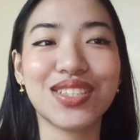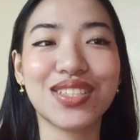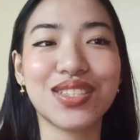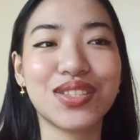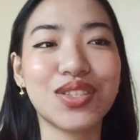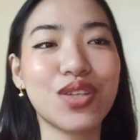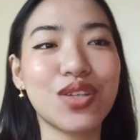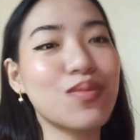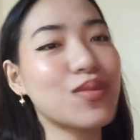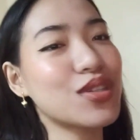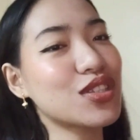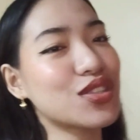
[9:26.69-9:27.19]

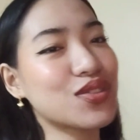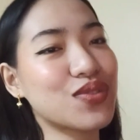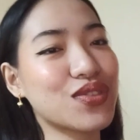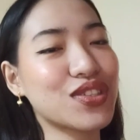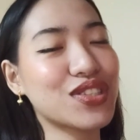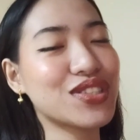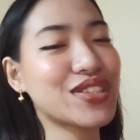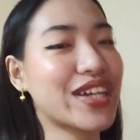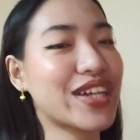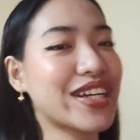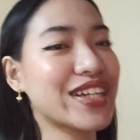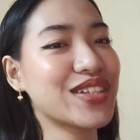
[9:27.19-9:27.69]
so much for
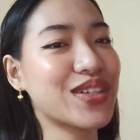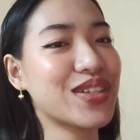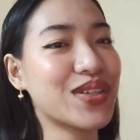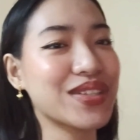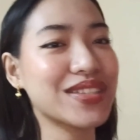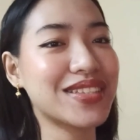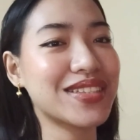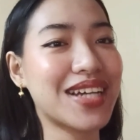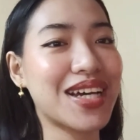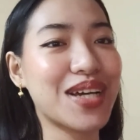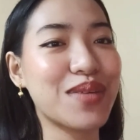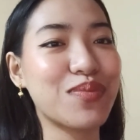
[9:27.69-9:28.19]
sharing your
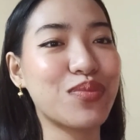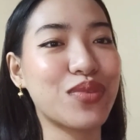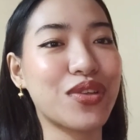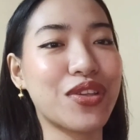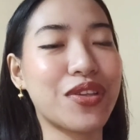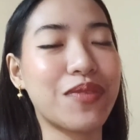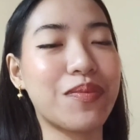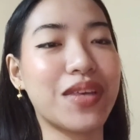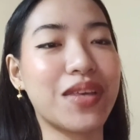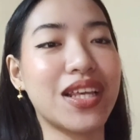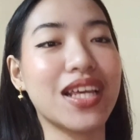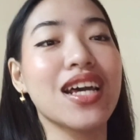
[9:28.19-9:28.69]
time with
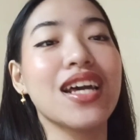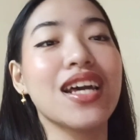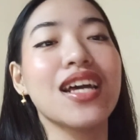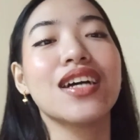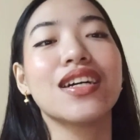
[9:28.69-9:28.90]
me.